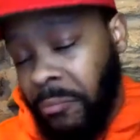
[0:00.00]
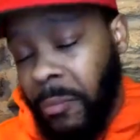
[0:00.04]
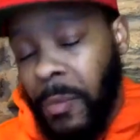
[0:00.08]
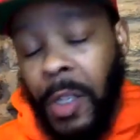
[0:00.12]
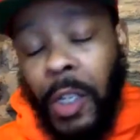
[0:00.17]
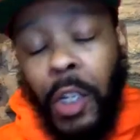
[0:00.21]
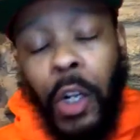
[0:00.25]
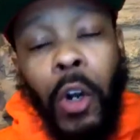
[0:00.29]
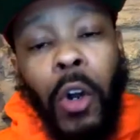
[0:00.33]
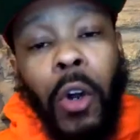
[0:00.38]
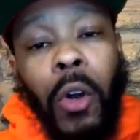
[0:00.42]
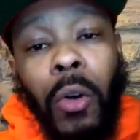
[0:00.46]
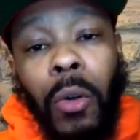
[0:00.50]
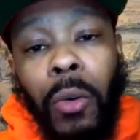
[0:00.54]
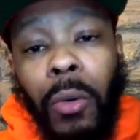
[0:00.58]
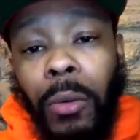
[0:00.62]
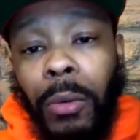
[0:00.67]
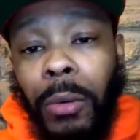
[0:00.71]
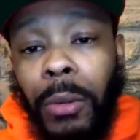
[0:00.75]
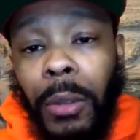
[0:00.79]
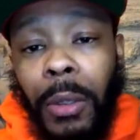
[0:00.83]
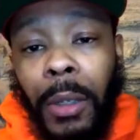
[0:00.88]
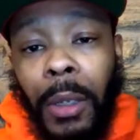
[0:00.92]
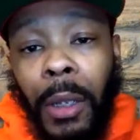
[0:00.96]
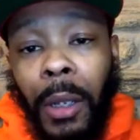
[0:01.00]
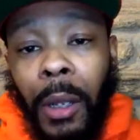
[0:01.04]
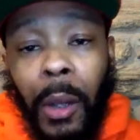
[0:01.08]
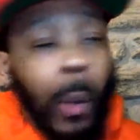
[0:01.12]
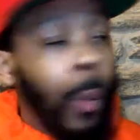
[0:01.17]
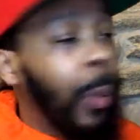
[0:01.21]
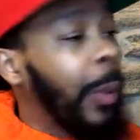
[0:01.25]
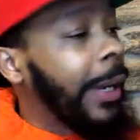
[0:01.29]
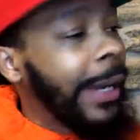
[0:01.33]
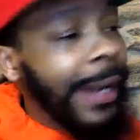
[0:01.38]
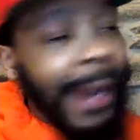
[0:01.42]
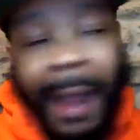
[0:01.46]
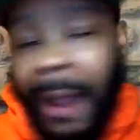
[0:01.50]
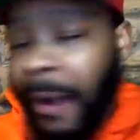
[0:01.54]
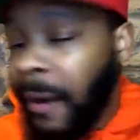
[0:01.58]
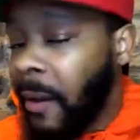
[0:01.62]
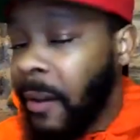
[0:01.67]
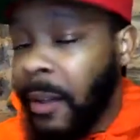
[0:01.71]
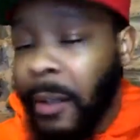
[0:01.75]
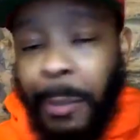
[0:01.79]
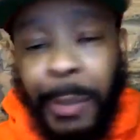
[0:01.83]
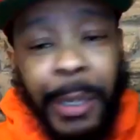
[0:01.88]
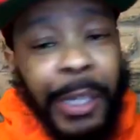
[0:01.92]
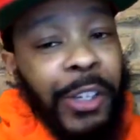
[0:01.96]
cool. We're not
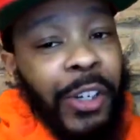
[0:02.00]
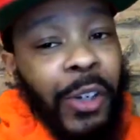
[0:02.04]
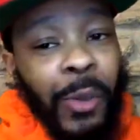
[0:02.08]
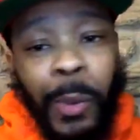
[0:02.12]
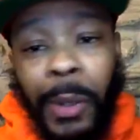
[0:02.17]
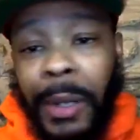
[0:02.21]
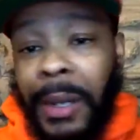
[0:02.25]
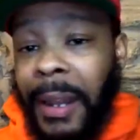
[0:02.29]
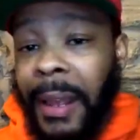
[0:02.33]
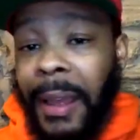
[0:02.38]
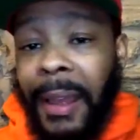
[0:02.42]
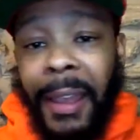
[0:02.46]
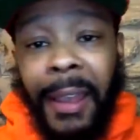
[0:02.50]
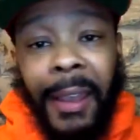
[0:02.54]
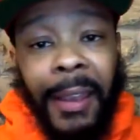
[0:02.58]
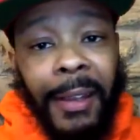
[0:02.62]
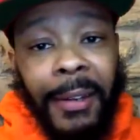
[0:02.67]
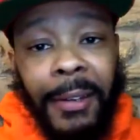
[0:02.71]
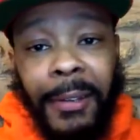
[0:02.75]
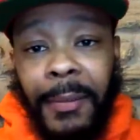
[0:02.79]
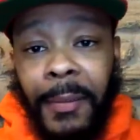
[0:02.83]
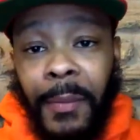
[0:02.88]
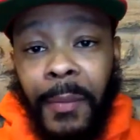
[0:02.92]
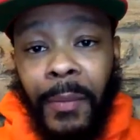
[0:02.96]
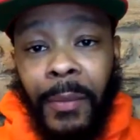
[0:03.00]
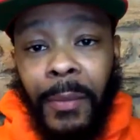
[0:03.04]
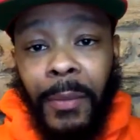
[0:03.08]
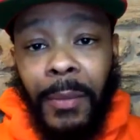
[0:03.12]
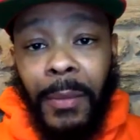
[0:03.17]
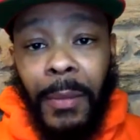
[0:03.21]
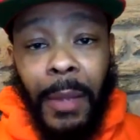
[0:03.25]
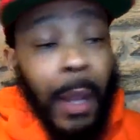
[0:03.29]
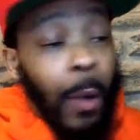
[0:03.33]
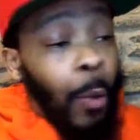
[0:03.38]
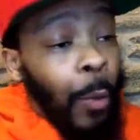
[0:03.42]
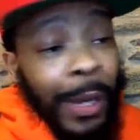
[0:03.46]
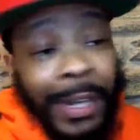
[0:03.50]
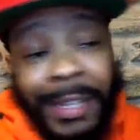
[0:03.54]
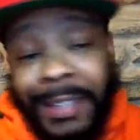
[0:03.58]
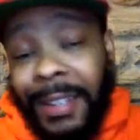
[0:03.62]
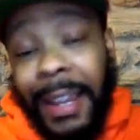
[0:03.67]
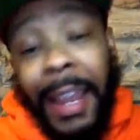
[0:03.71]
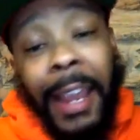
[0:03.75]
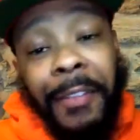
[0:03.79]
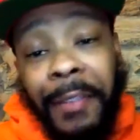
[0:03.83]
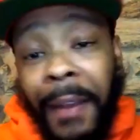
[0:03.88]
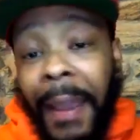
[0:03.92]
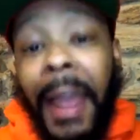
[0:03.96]
going to beat you in the head. We
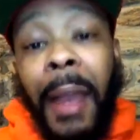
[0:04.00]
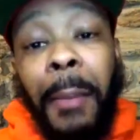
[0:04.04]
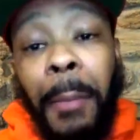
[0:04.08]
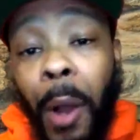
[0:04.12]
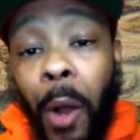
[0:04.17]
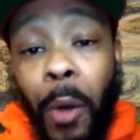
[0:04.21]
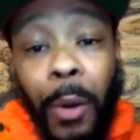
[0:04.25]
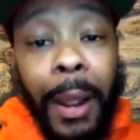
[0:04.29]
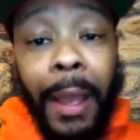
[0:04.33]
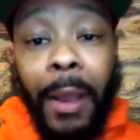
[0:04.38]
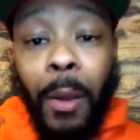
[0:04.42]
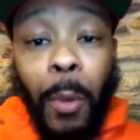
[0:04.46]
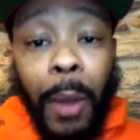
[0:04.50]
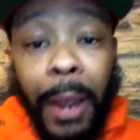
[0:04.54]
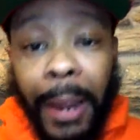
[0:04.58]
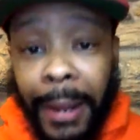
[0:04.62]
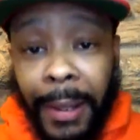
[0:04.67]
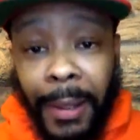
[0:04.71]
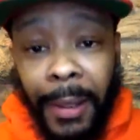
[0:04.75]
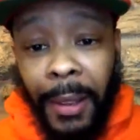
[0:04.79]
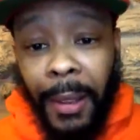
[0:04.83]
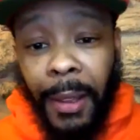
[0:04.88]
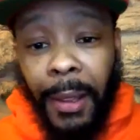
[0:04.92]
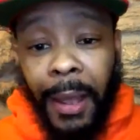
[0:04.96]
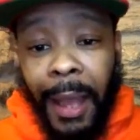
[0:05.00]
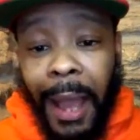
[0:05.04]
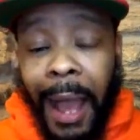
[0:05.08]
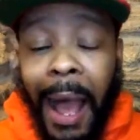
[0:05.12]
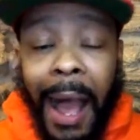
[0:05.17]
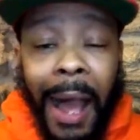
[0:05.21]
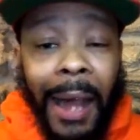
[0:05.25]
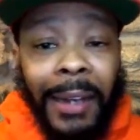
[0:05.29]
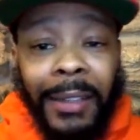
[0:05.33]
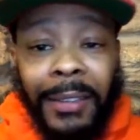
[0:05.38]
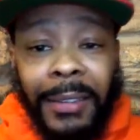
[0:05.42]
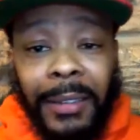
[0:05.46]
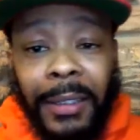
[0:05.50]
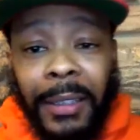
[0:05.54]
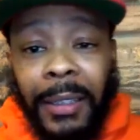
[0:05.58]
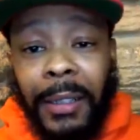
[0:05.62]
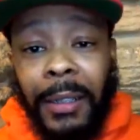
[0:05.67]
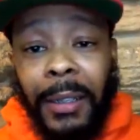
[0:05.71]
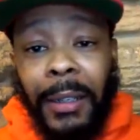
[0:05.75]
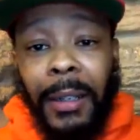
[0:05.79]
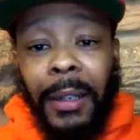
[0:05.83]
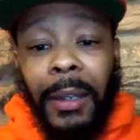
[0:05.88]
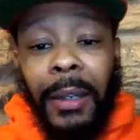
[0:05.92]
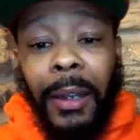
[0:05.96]
save ammo that way, honestly.
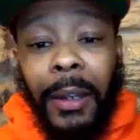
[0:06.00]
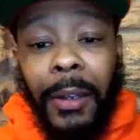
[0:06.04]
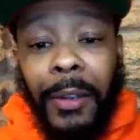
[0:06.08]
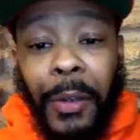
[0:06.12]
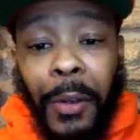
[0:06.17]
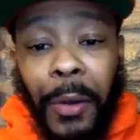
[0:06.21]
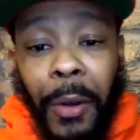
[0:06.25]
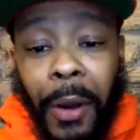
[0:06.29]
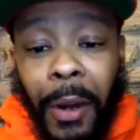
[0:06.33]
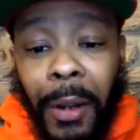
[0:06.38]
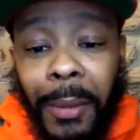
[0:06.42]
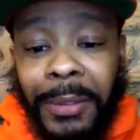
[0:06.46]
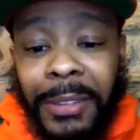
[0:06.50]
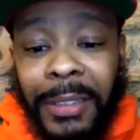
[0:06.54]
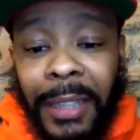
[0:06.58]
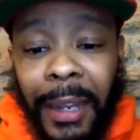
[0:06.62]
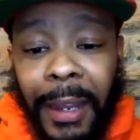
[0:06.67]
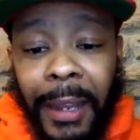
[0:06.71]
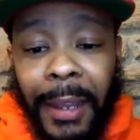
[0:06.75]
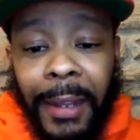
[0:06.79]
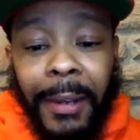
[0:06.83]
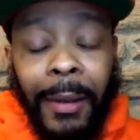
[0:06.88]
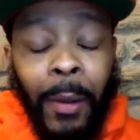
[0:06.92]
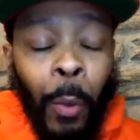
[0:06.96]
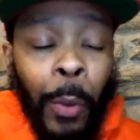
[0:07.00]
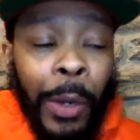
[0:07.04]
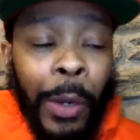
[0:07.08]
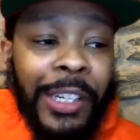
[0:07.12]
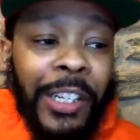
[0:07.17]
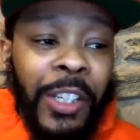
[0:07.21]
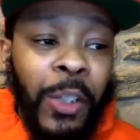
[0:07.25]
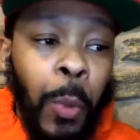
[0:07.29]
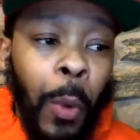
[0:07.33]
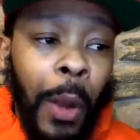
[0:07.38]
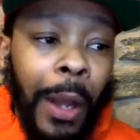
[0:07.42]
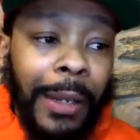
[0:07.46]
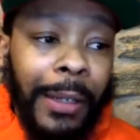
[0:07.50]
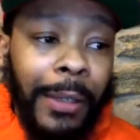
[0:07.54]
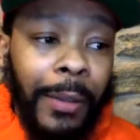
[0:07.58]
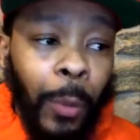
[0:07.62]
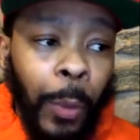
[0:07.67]
You know what I'm saying? We just want